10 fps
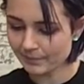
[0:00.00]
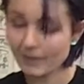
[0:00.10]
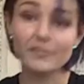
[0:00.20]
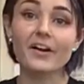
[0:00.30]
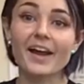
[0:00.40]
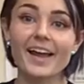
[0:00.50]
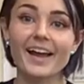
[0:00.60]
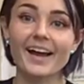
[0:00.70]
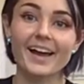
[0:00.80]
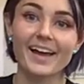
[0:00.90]
Forgot
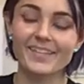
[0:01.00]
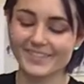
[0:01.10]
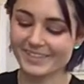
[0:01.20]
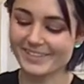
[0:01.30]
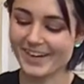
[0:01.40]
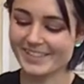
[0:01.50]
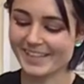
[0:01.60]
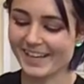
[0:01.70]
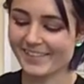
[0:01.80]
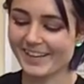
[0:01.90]
I have a trash
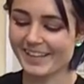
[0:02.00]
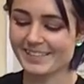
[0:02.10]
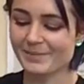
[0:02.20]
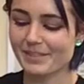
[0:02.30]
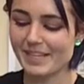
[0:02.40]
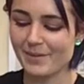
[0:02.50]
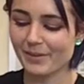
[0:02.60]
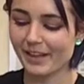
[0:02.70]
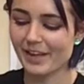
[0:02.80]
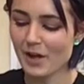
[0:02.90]
can next to my
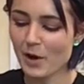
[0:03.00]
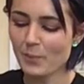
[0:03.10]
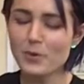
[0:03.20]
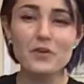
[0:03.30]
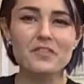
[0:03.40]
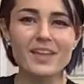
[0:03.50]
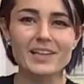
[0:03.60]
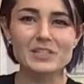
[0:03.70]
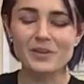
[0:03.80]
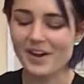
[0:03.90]
table. I moved
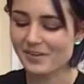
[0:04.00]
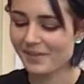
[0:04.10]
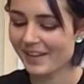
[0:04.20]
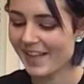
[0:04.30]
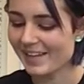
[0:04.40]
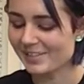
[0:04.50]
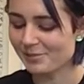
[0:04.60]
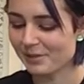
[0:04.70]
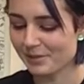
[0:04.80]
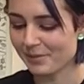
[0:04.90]
things around in my classroom
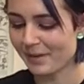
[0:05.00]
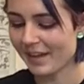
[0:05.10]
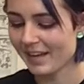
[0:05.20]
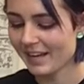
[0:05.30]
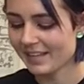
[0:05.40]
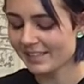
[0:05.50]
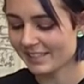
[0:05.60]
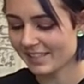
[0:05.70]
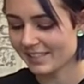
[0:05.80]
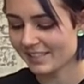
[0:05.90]
a little bit
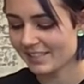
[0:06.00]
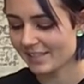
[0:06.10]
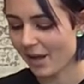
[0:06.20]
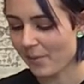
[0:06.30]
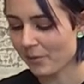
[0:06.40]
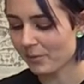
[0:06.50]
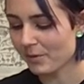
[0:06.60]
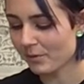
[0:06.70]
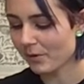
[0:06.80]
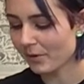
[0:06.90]
since we'll be
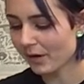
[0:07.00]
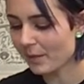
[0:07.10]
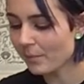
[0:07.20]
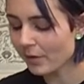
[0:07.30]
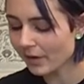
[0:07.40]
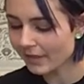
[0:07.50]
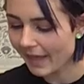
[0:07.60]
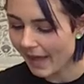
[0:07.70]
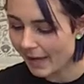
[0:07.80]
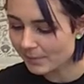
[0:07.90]
recording more
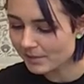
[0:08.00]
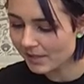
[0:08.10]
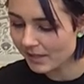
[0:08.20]
labs.